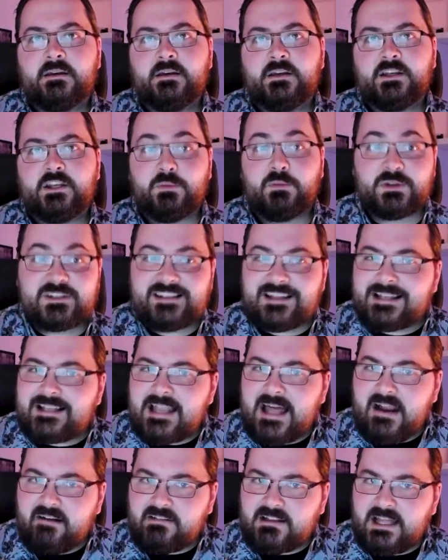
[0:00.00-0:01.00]
You must
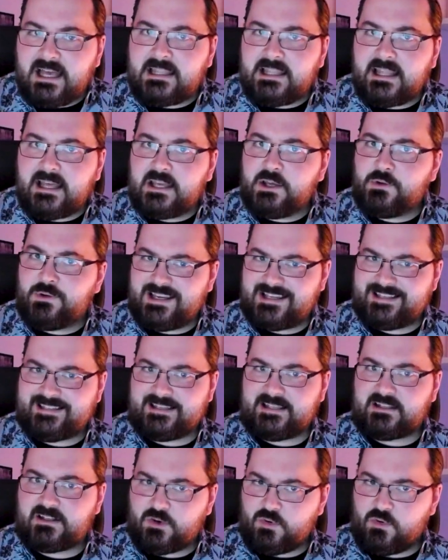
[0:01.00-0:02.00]
declare an ally who
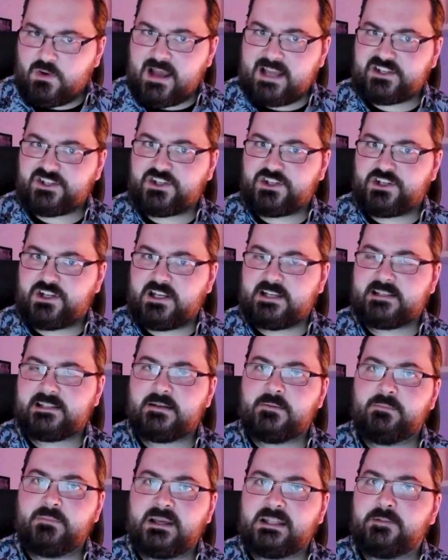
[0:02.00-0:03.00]
isn't crashed as
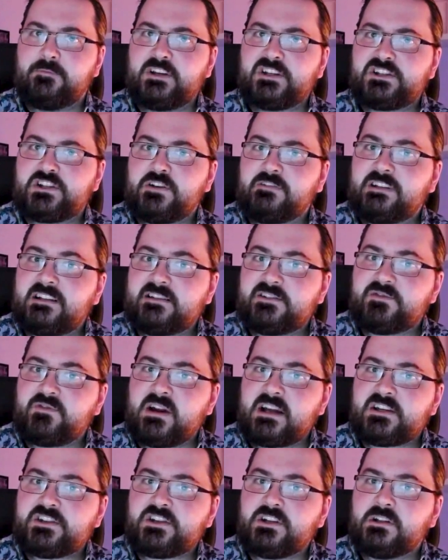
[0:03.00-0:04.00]
beneficiary of the
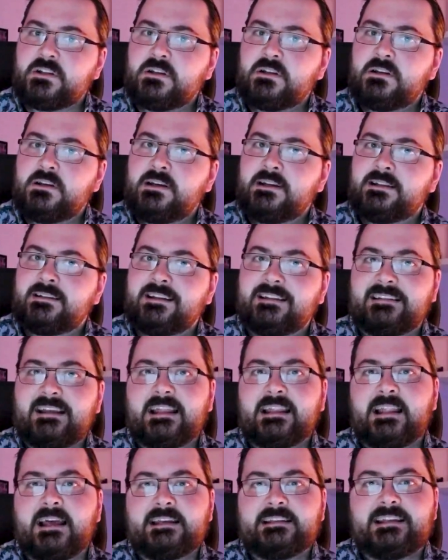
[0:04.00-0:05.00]
distraction. That
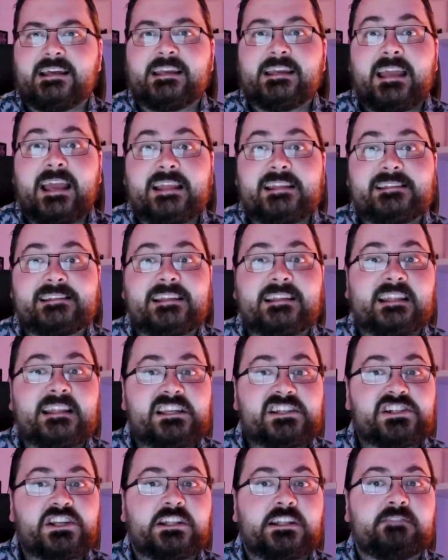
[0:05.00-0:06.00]
ally then gains the
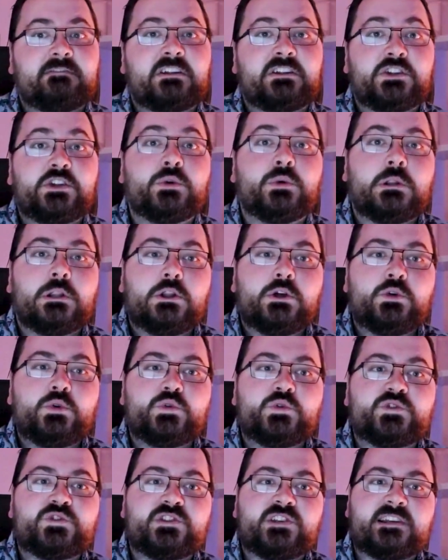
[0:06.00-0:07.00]
initiative that you
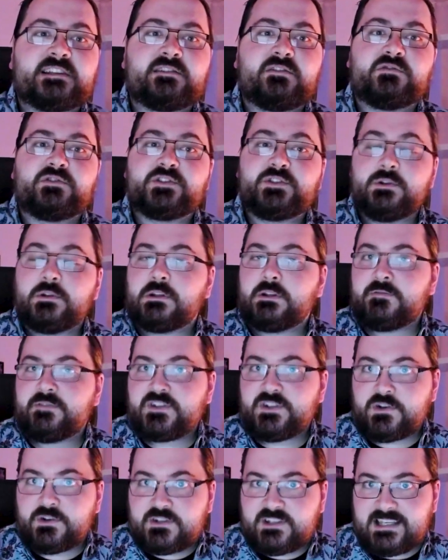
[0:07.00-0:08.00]
lose as a result of
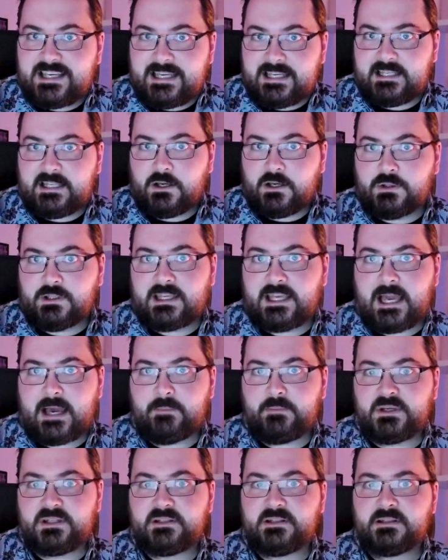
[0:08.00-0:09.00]
succeeding
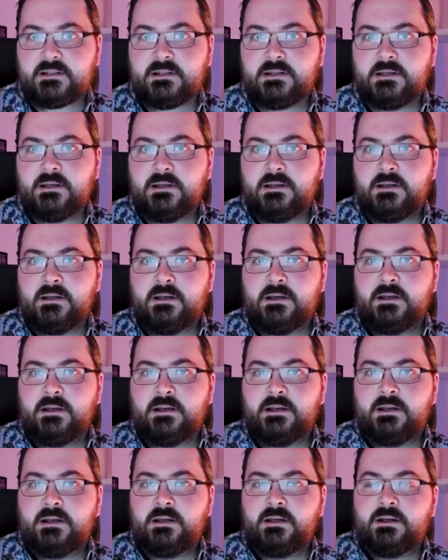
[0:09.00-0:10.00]
gambit.
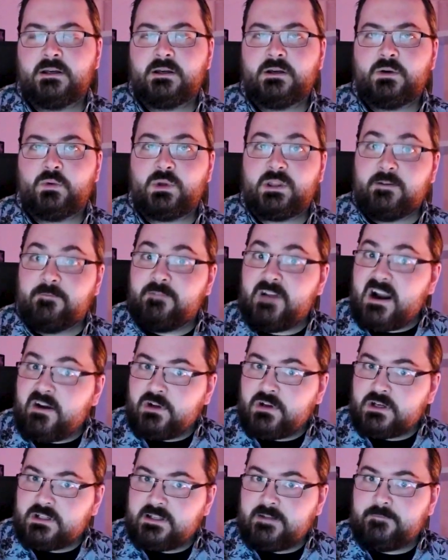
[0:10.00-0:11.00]
With a
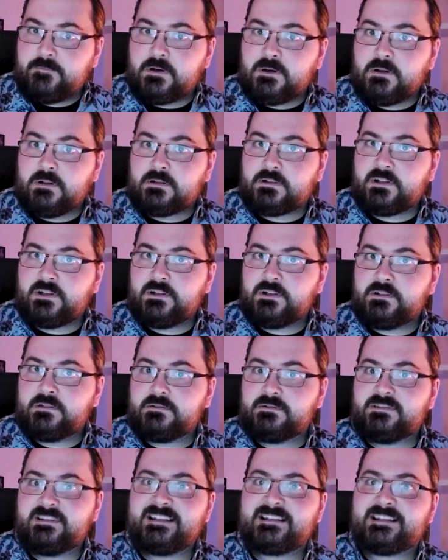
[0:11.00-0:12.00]
varying difficulty,
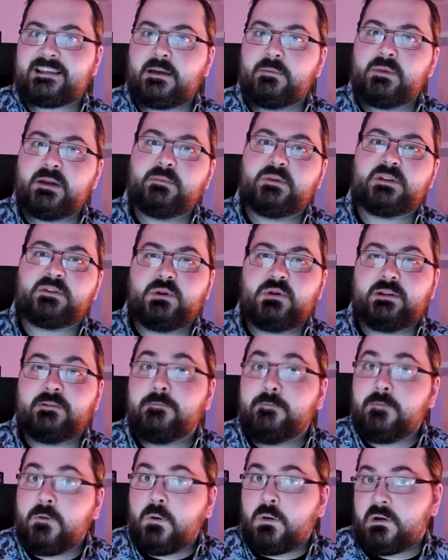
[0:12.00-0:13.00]
this can be between
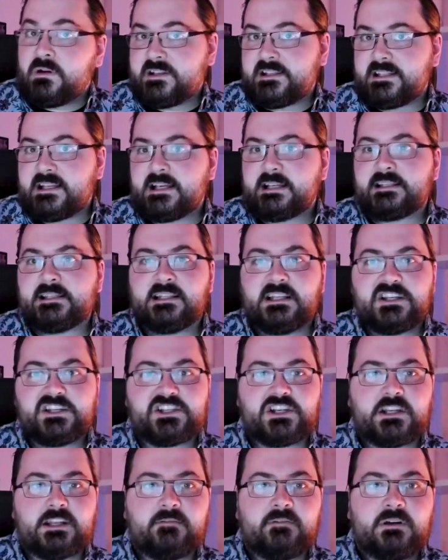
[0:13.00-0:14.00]
4 and 6
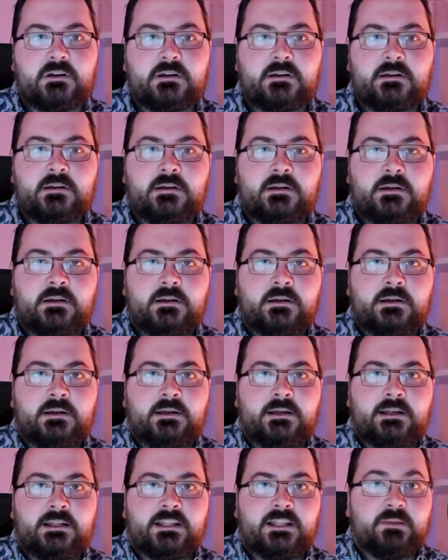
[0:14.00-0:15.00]
initiative.
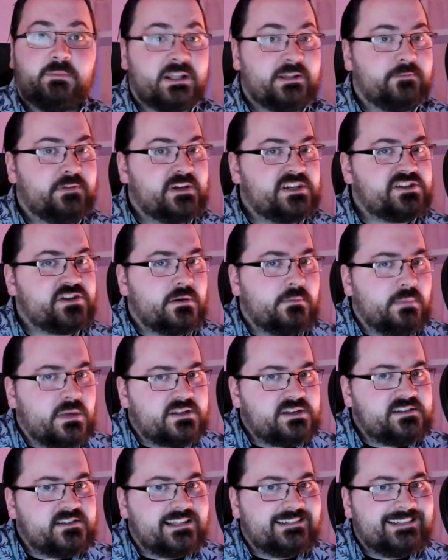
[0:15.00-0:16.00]
The beneficiary
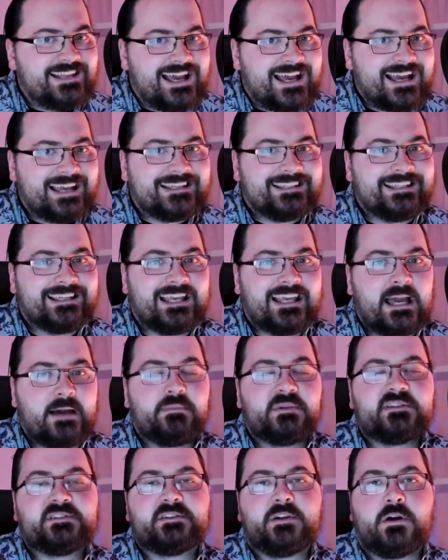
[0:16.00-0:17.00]
must attack the
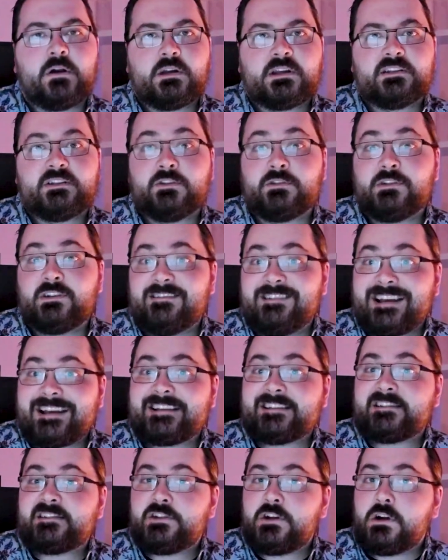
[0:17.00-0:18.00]
Gambit's target on their
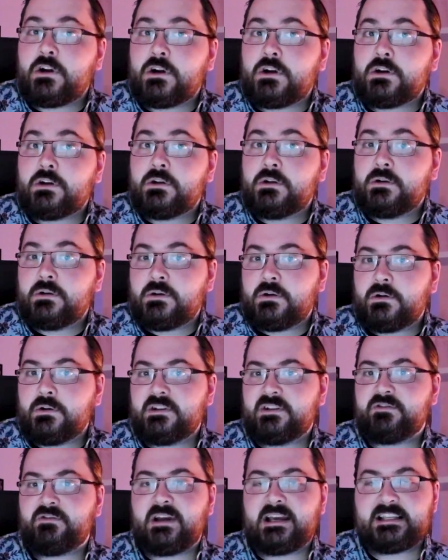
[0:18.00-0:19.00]
next turn, or the
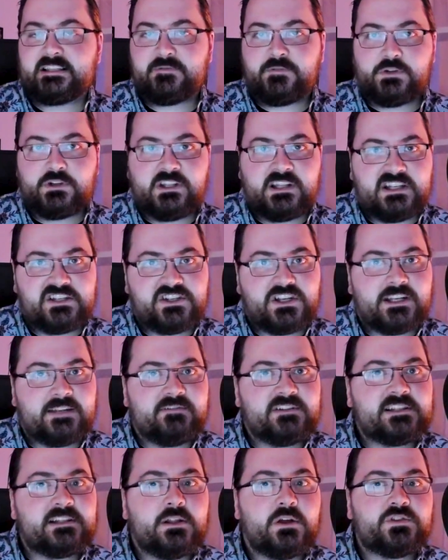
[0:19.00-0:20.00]
transferred initiative
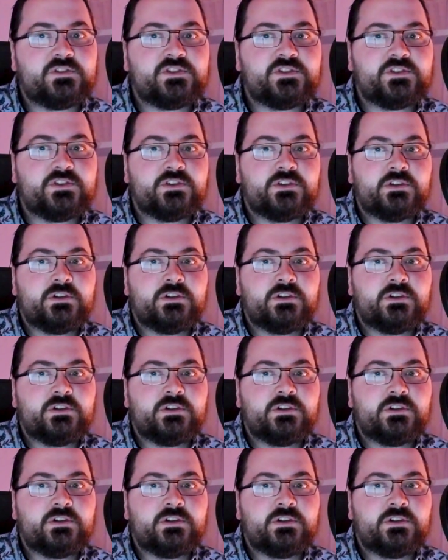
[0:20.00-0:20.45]
is lost.